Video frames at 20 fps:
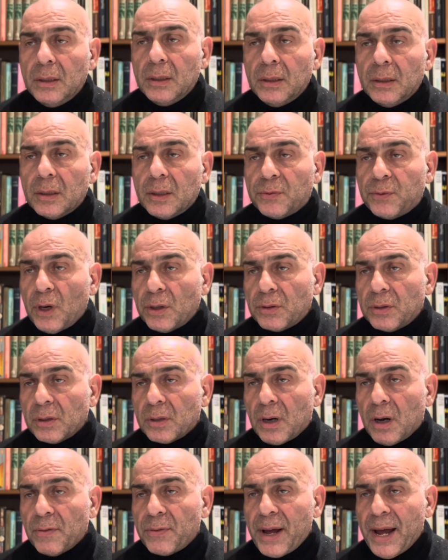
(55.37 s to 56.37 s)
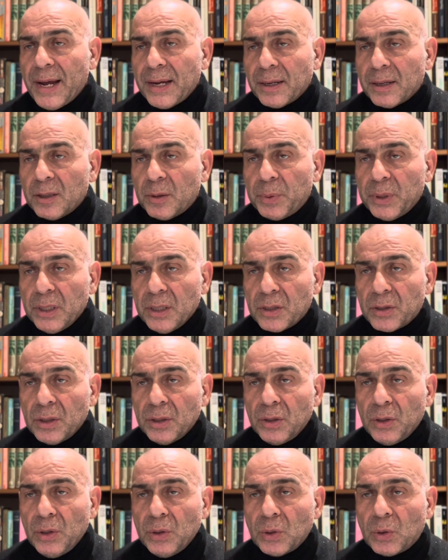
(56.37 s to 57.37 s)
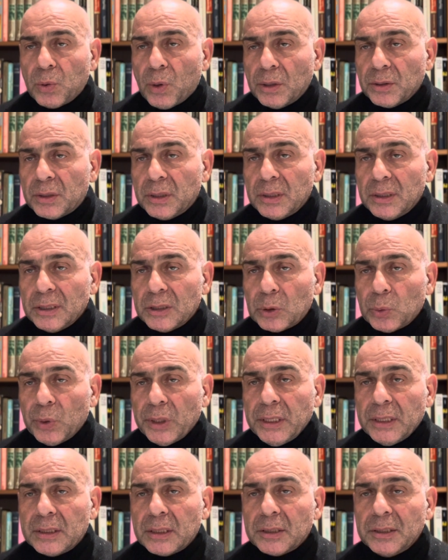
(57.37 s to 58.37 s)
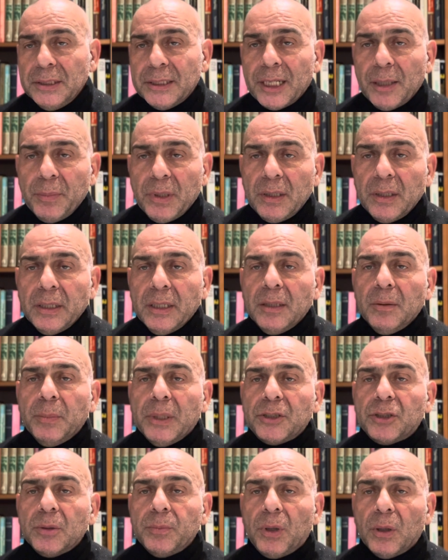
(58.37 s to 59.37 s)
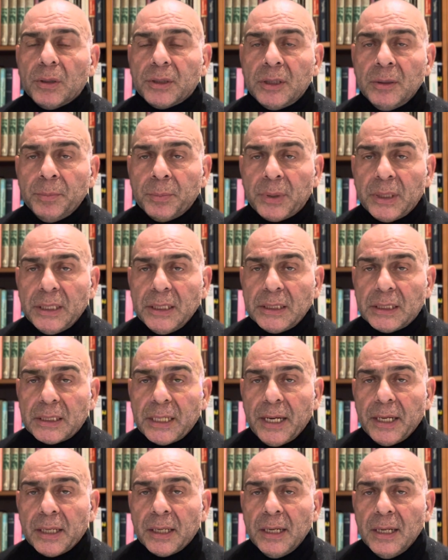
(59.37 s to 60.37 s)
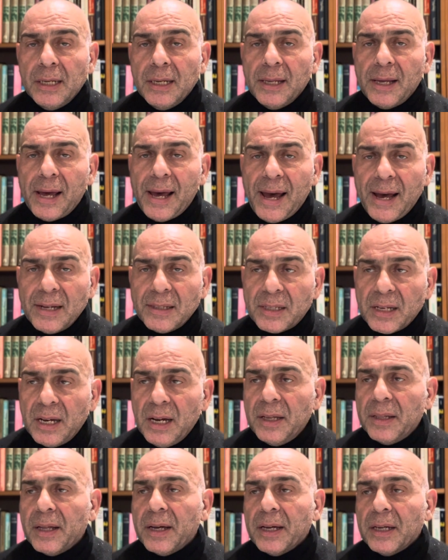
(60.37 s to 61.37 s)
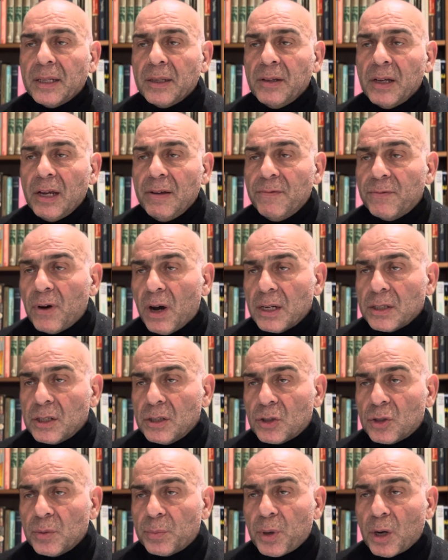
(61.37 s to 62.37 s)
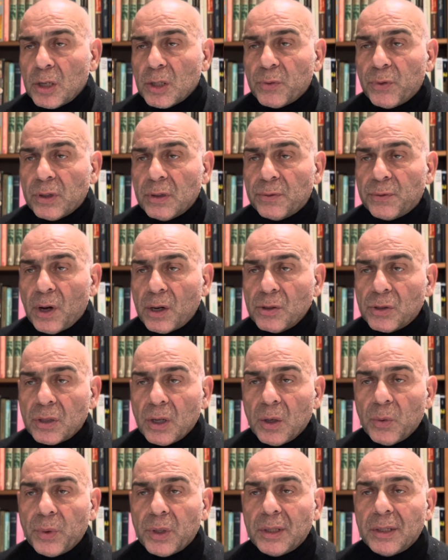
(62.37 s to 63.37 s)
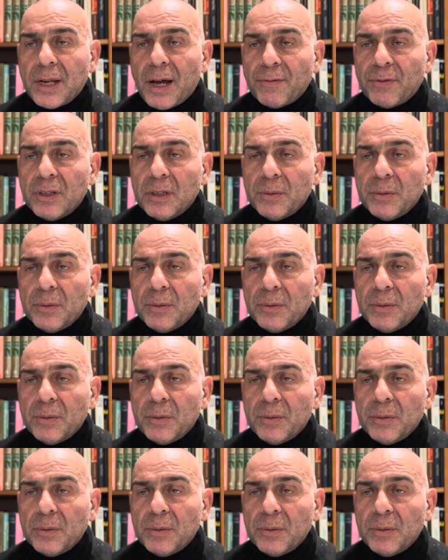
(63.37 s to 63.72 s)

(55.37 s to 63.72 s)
"The photograph angered Pearson, who quoted the tweet condemning the Metropolitan Police, saying, 'How dare they? Invited to pose for a photo with lovely